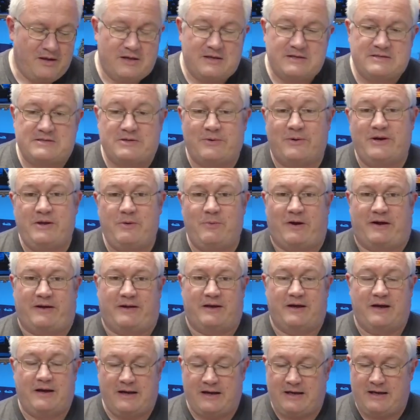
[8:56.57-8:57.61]
So anyway,
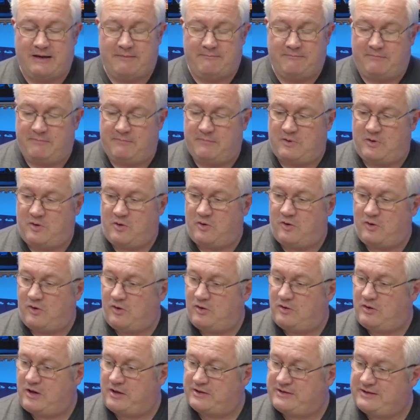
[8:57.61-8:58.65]

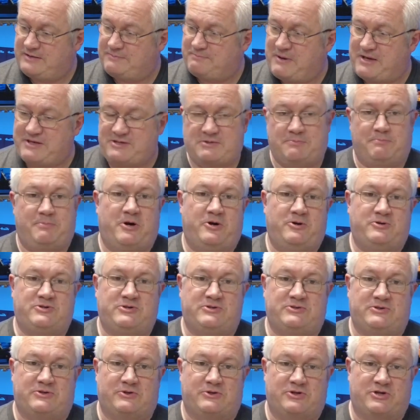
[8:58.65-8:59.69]
I did make some
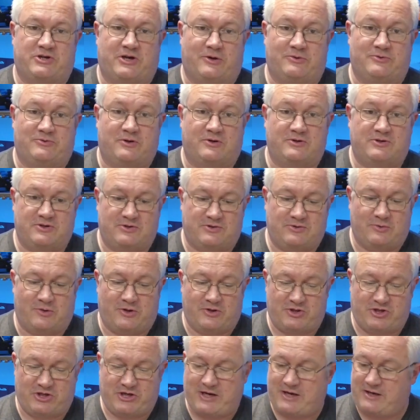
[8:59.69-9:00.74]
purchases at the show, so I just thought I'd
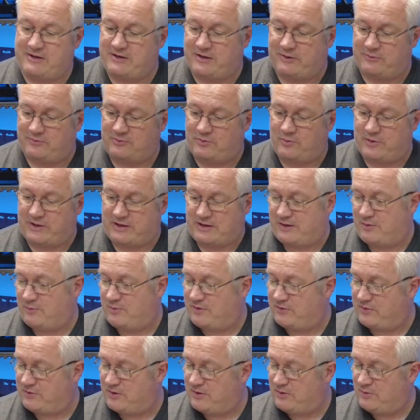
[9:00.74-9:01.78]
share those quickly
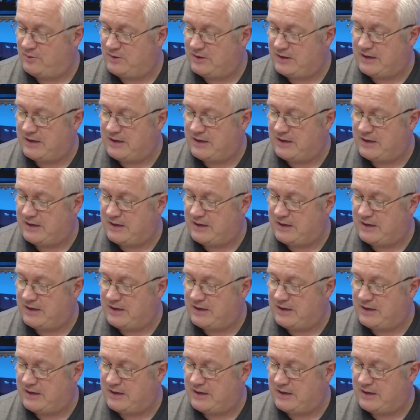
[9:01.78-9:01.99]
with you.